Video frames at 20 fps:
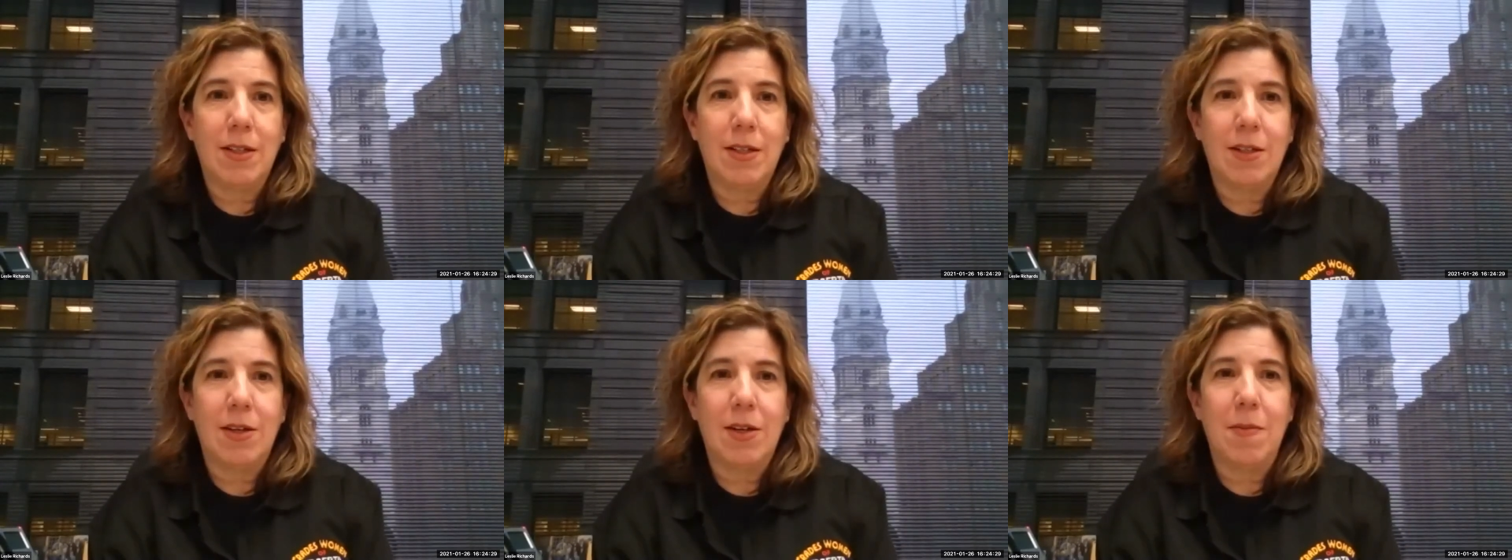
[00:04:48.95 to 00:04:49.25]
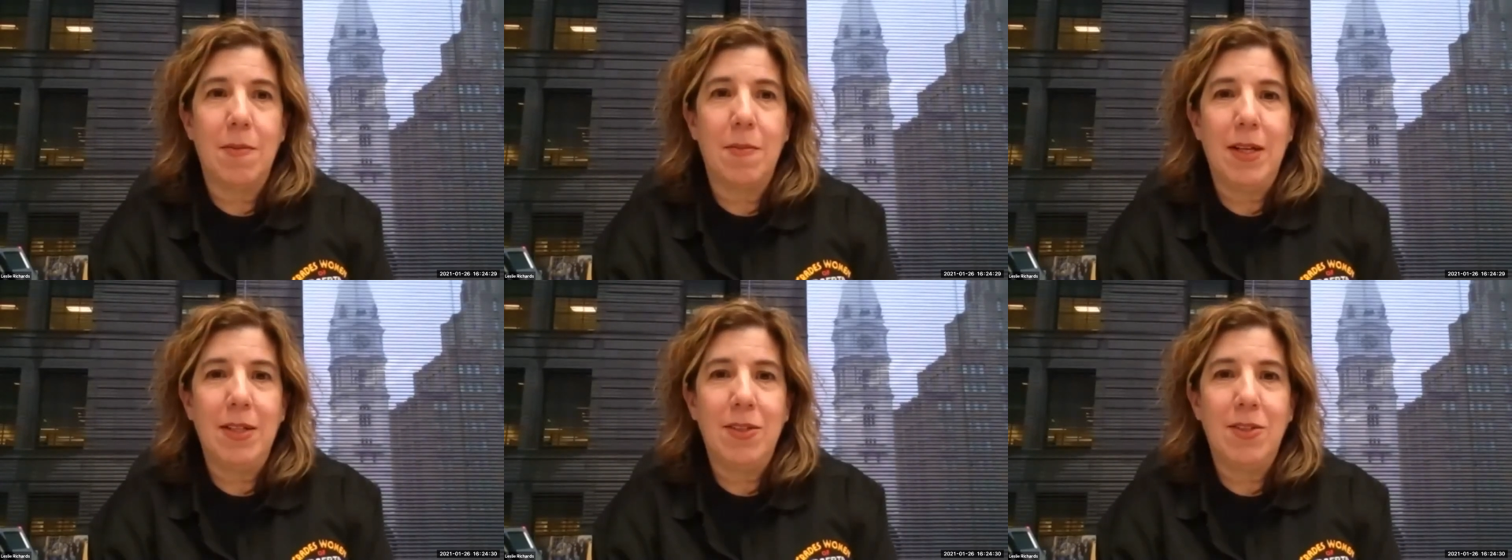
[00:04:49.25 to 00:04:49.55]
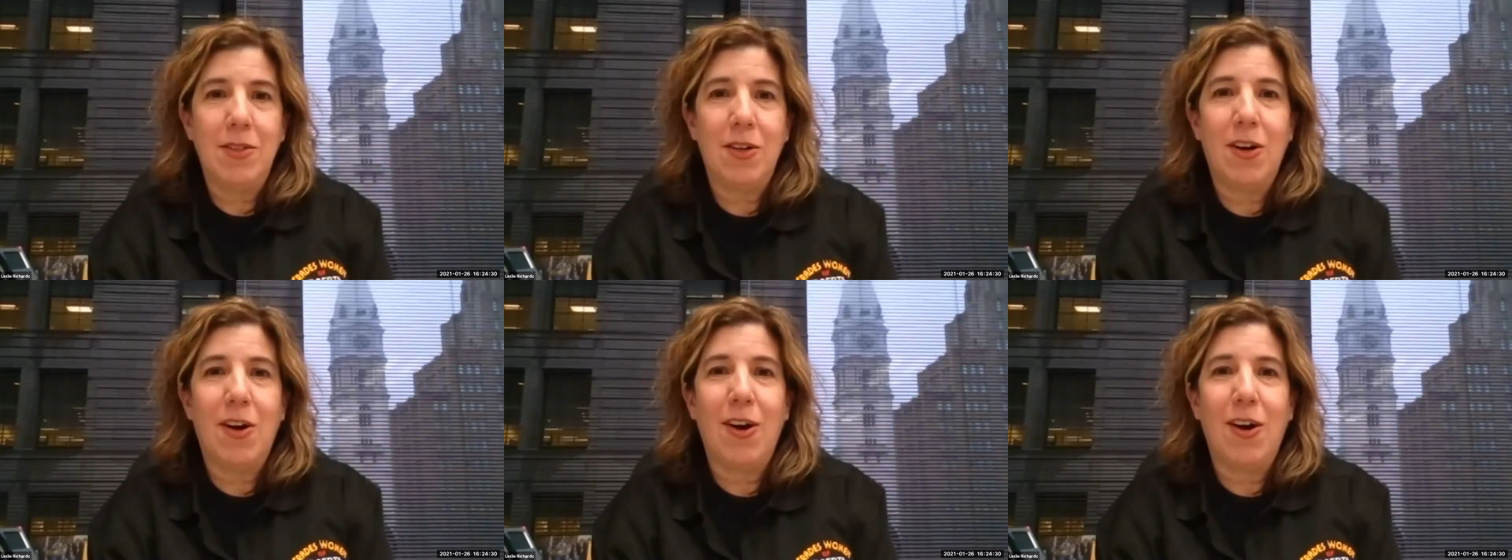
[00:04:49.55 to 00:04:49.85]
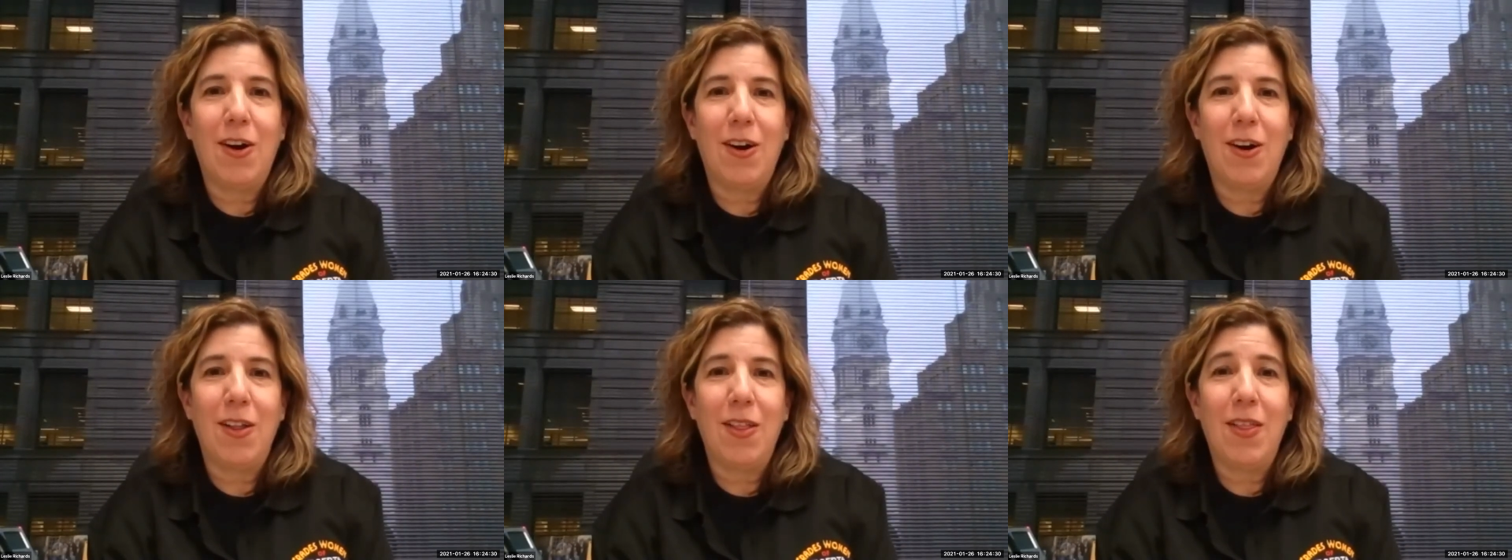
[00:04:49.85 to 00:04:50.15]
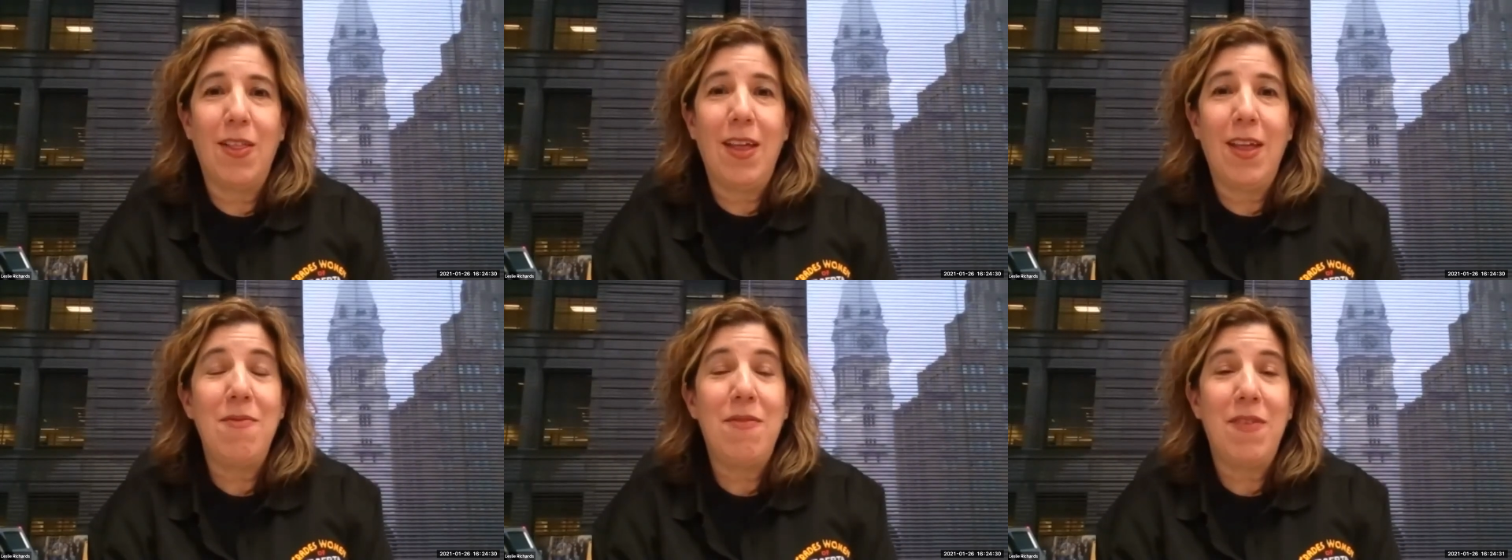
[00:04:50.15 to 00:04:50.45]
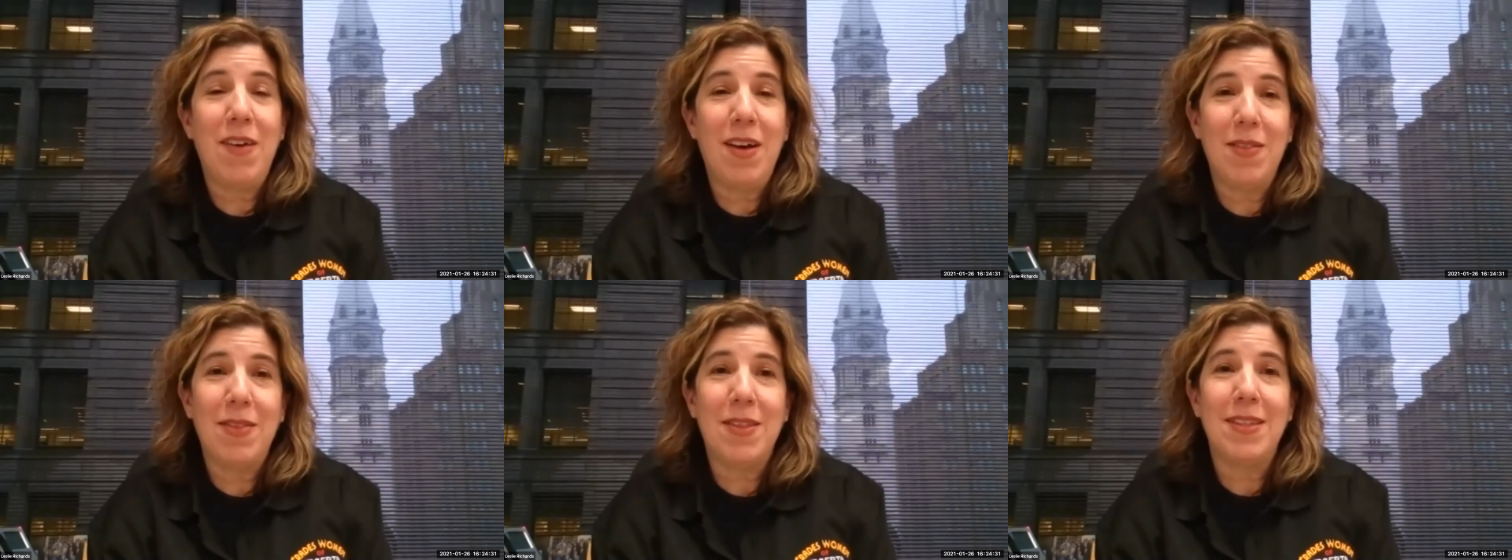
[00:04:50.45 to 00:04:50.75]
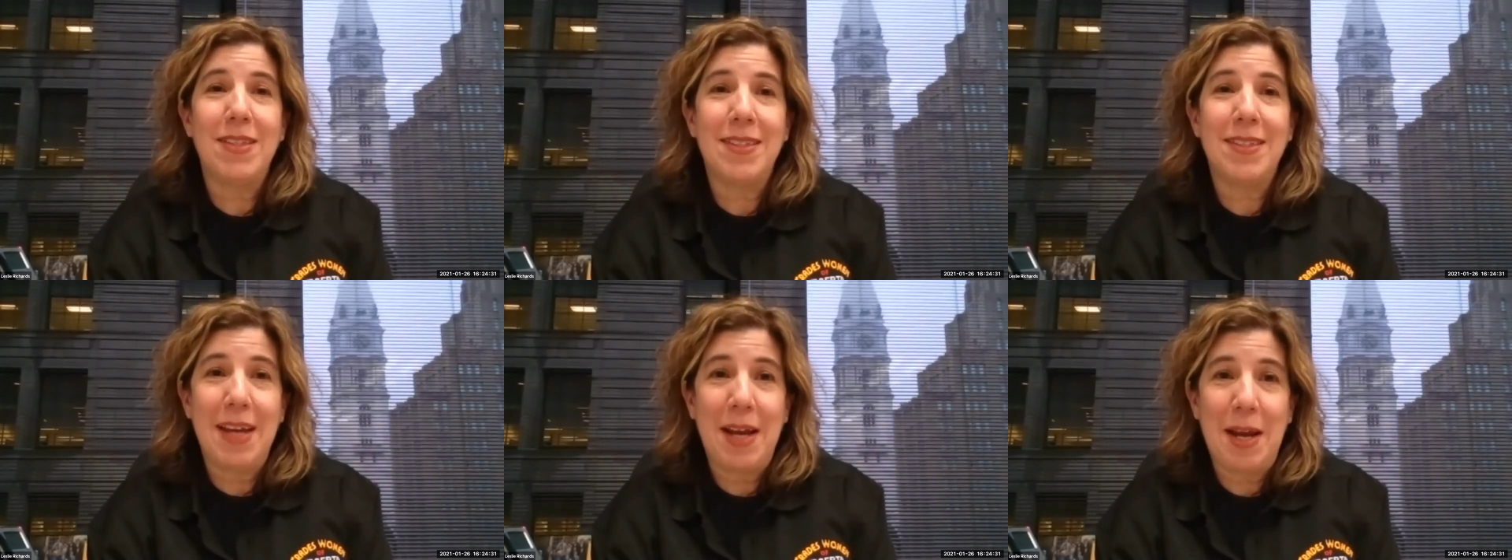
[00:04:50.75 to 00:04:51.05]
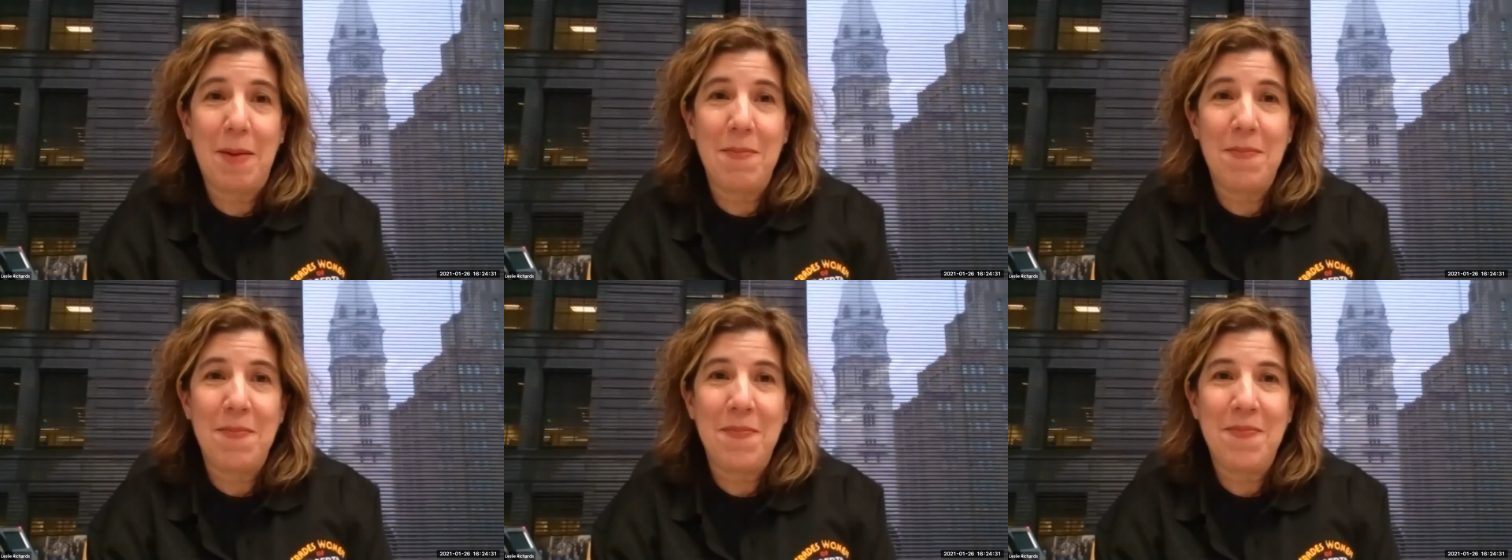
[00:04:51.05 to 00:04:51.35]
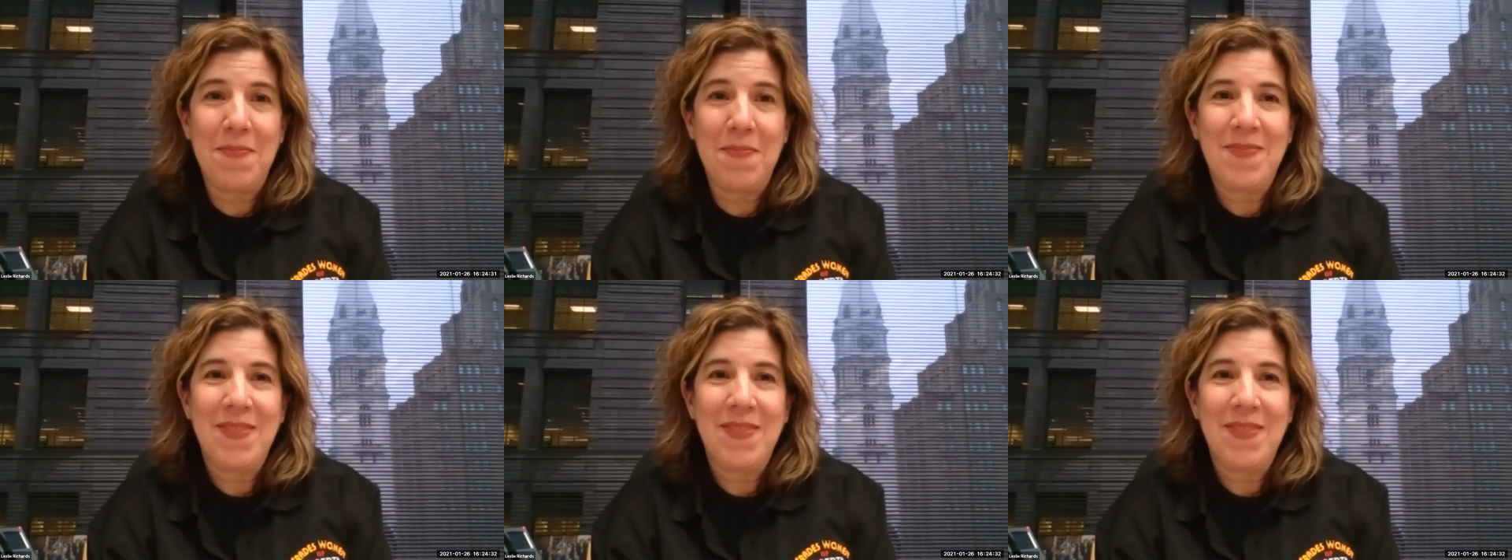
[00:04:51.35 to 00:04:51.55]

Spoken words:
to her and mentor her, they felt the same.